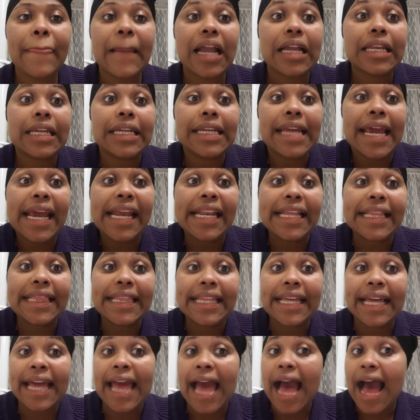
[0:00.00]
did
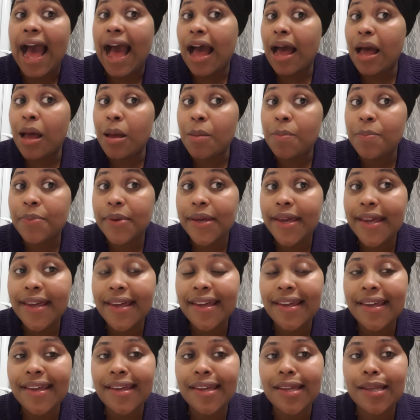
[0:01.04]
anything
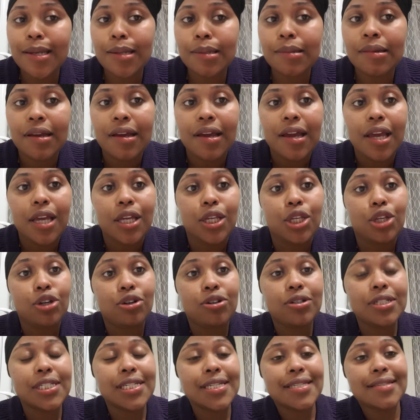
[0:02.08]
happen? You
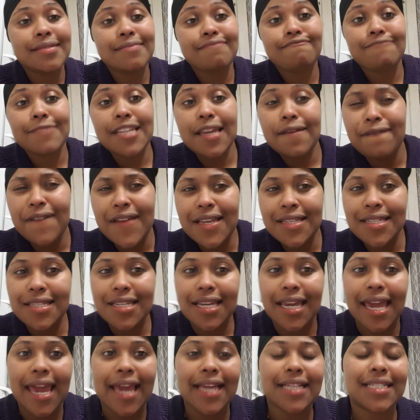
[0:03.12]
could just
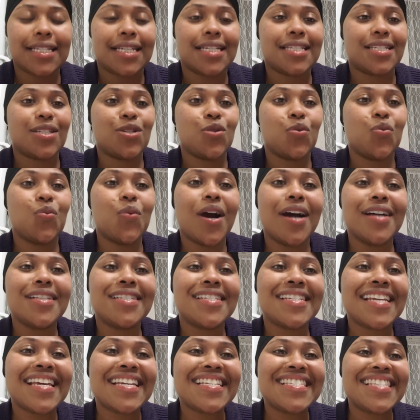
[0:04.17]
investigate it.
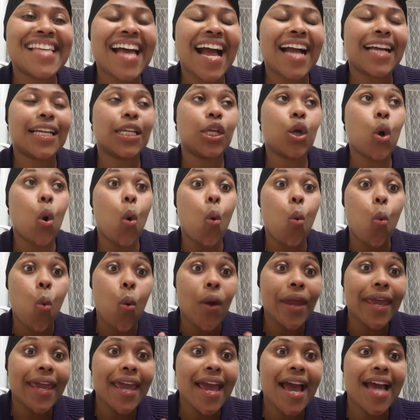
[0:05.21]
What exactly or
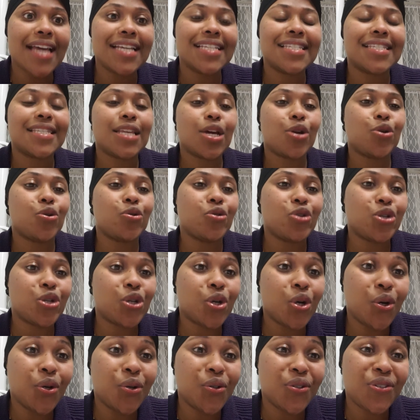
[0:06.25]
where is the root
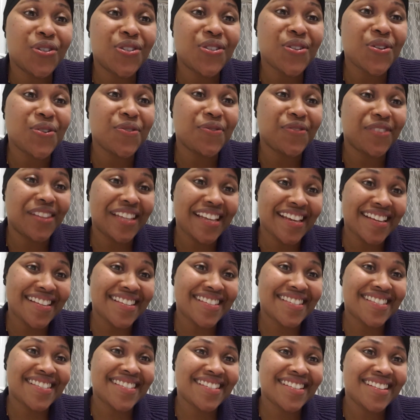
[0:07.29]
cause of
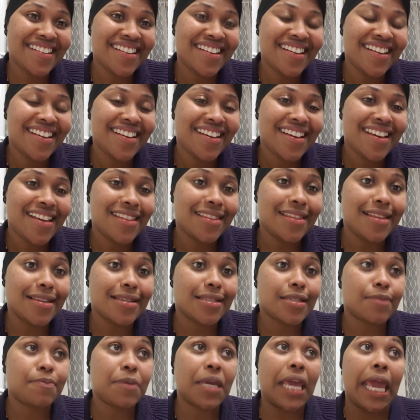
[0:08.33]

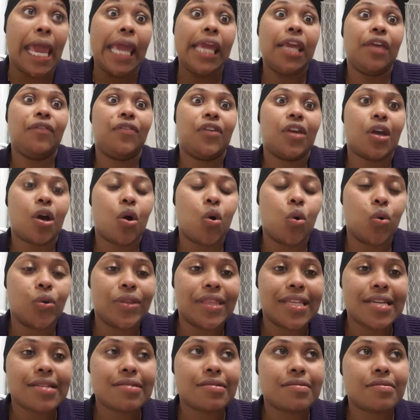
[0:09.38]
this behavior or
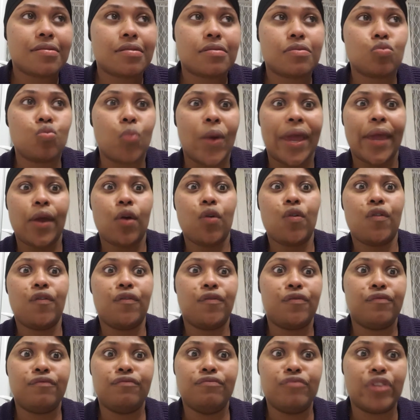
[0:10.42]
this way of
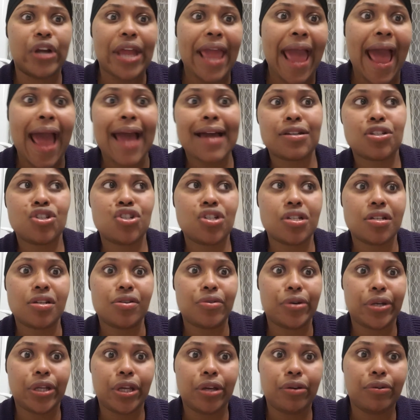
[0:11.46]
reaction
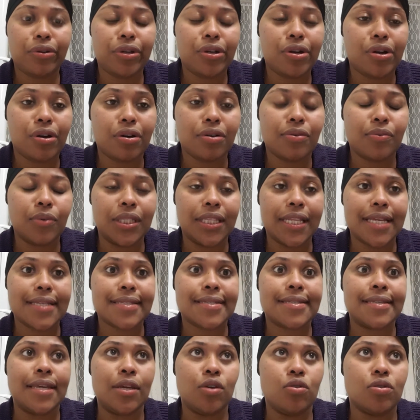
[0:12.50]
on you? You know, when they
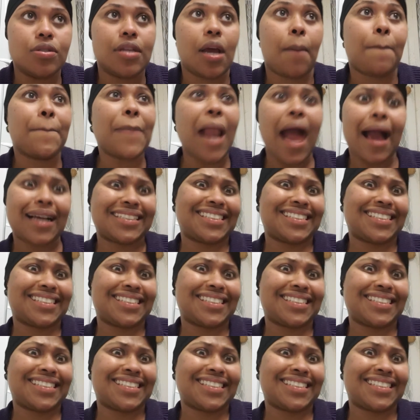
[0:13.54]
see you, it's like,